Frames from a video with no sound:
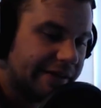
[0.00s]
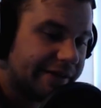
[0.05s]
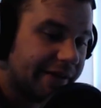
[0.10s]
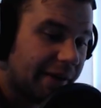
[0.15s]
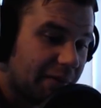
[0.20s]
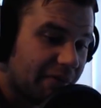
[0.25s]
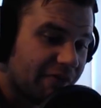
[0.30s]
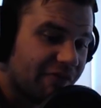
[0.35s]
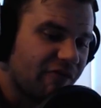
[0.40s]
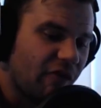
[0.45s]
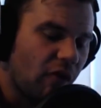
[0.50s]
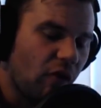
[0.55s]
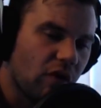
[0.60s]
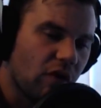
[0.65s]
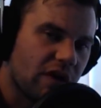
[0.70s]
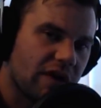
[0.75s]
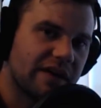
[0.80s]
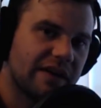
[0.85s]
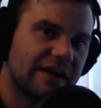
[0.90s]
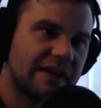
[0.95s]
Number
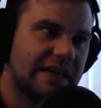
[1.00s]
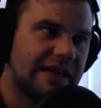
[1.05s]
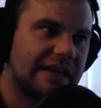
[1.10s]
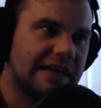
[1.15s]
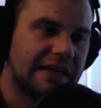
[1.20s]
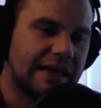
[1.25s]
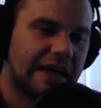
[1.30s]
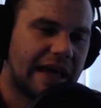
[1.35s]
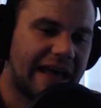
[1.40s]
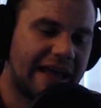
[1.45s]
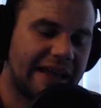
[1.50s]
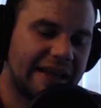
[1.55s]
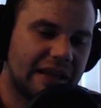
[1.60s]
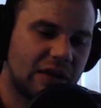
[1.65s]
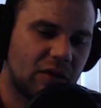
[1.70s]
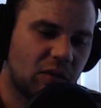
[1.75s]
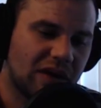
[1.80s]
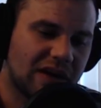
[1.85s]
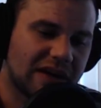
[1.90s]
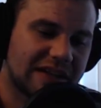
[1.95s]
four, and
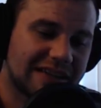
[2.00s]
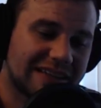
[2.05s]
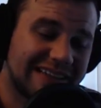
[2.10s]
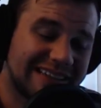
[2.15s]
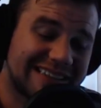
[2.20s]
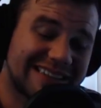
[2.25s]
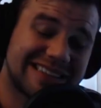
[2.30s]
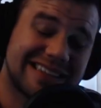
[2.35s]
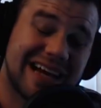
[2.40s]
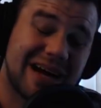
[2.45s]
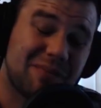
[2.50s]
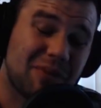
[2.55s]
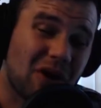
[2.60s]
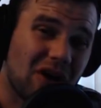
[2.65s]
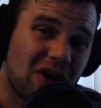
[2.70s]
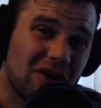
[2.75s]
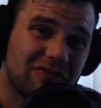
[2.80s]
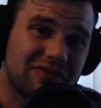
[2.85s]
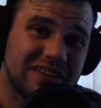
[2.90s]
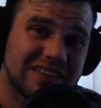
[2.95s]
one of the league's top
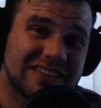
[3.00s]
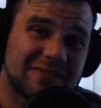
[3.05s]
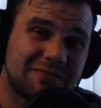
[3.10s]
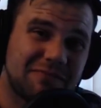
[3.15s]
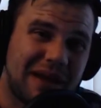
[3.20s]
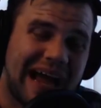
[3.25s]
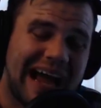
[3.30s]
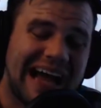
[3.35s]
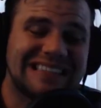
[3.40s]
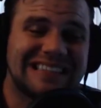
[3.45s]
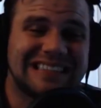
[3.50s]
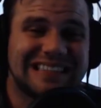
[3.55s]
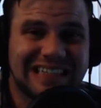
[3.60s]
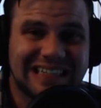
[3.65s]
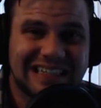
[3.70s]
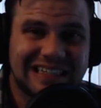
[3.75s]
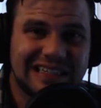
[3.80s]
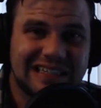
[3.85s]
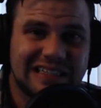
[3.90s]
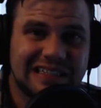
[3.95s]
offensive passing